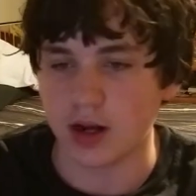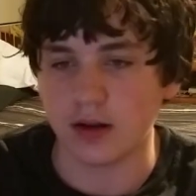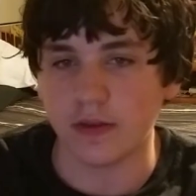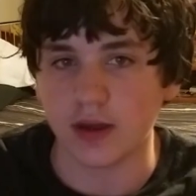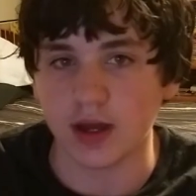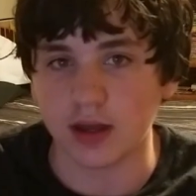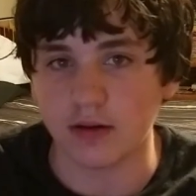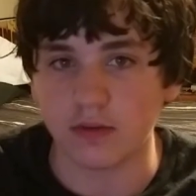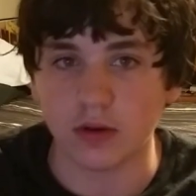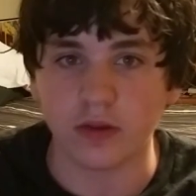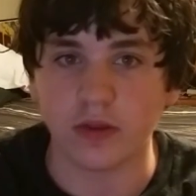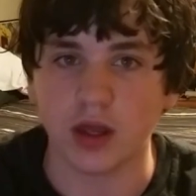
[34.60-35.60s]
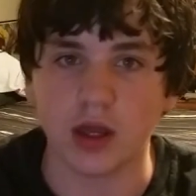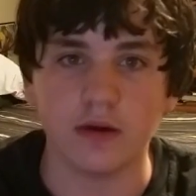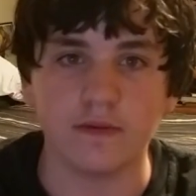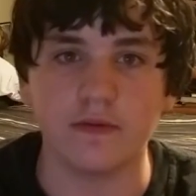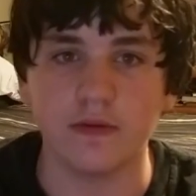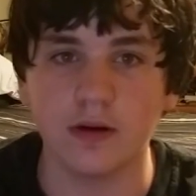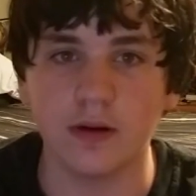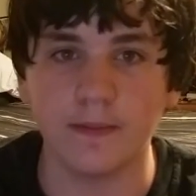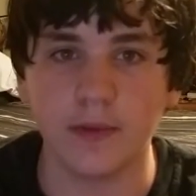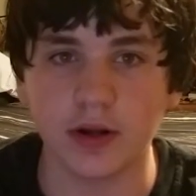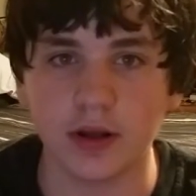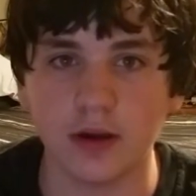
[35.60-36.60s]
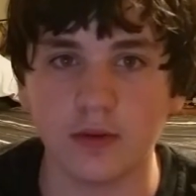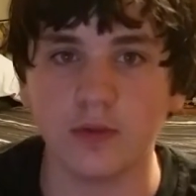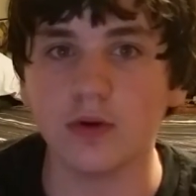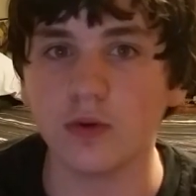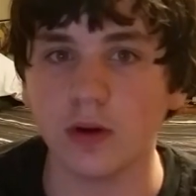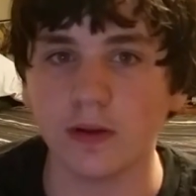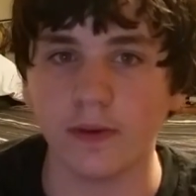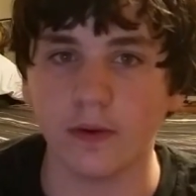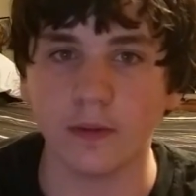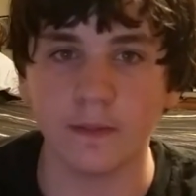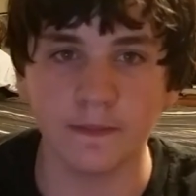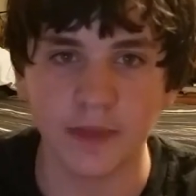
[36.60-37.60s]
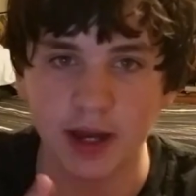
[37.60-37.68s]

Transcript: Anything I can really think of. But, real quick, though,